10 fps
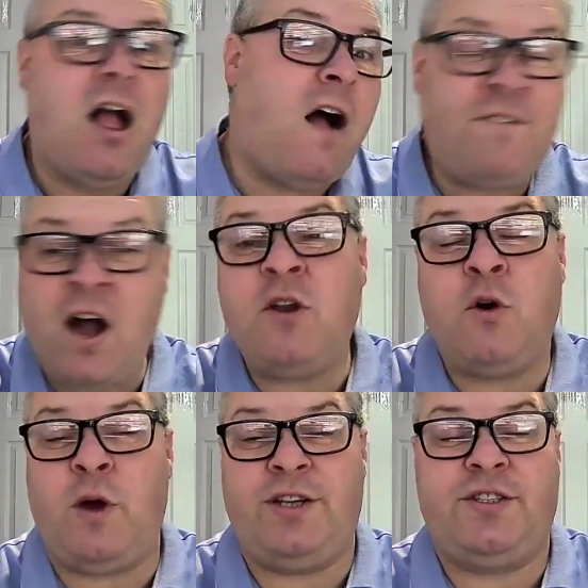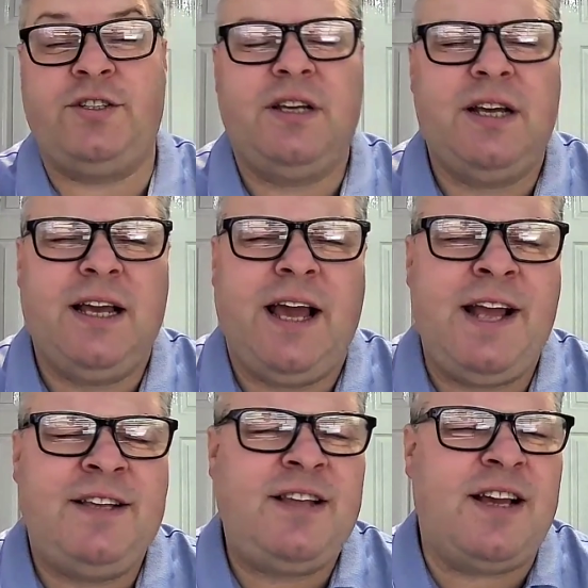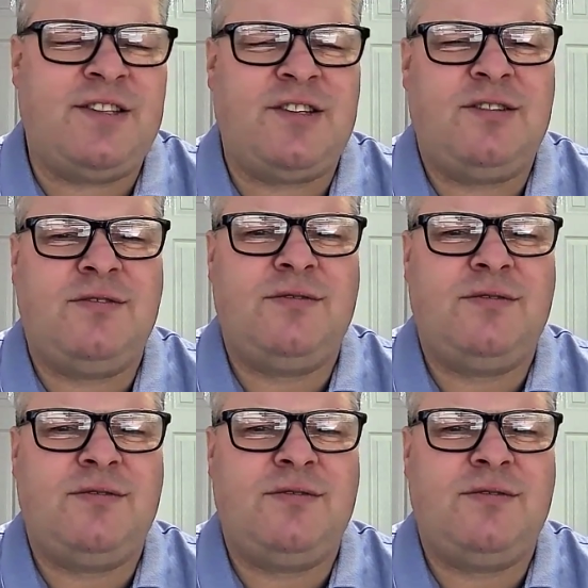Our final question is this: